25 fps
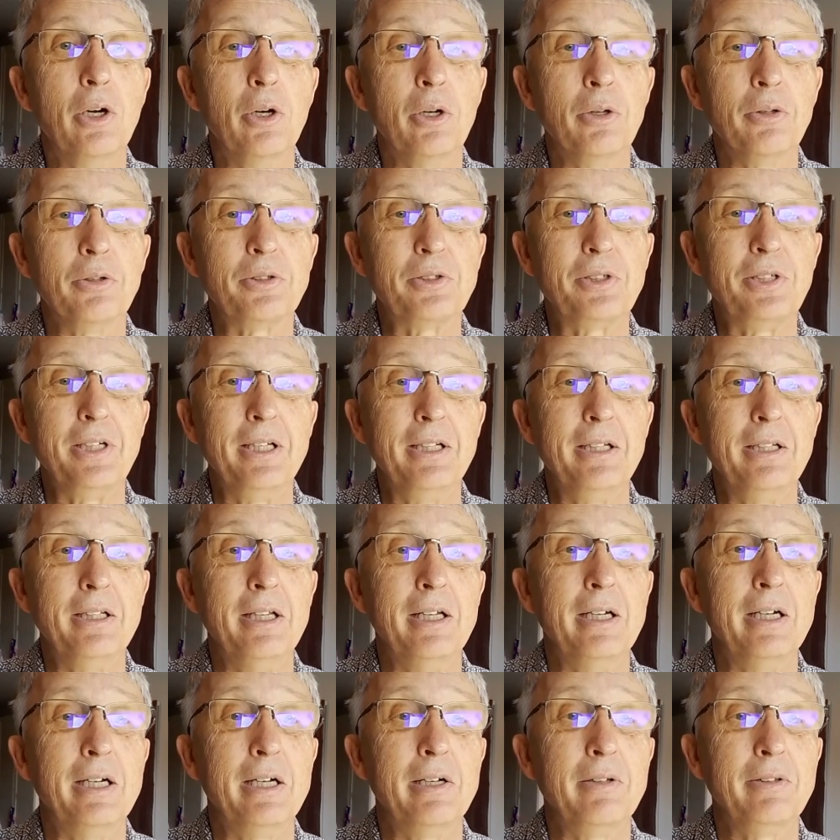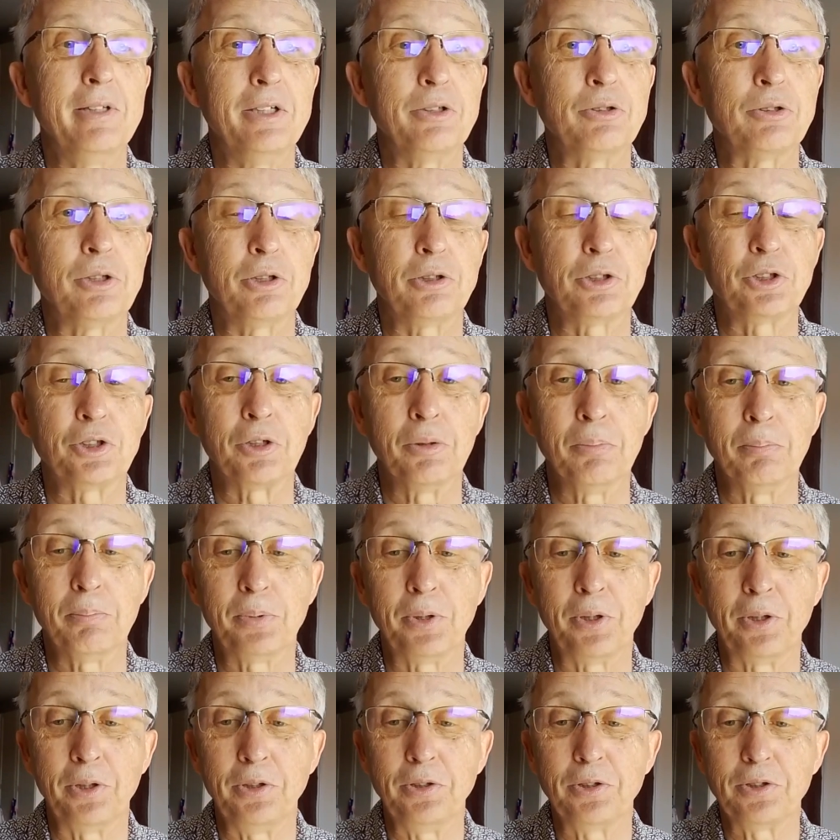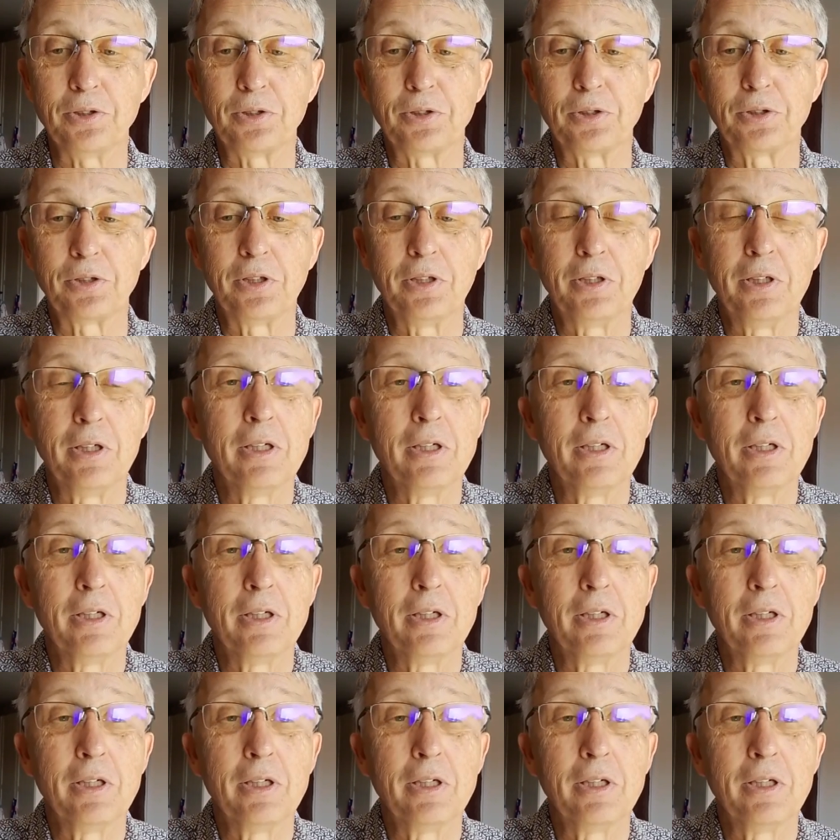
until uh, the touchdown point